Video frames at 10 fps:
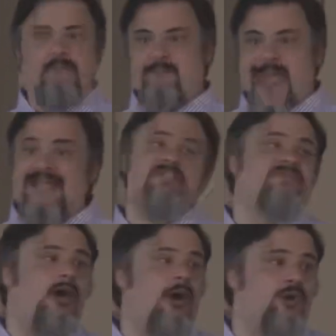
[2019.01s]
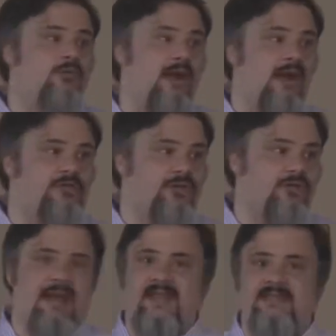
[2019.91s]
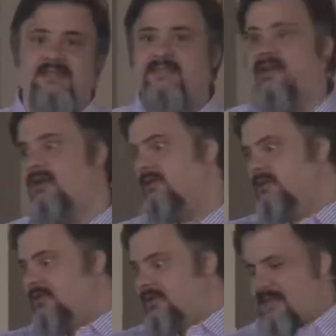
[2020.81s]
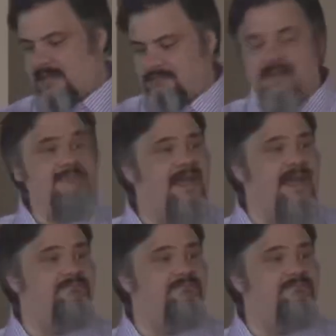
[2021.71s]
massive hardware to crack SSL, it, it,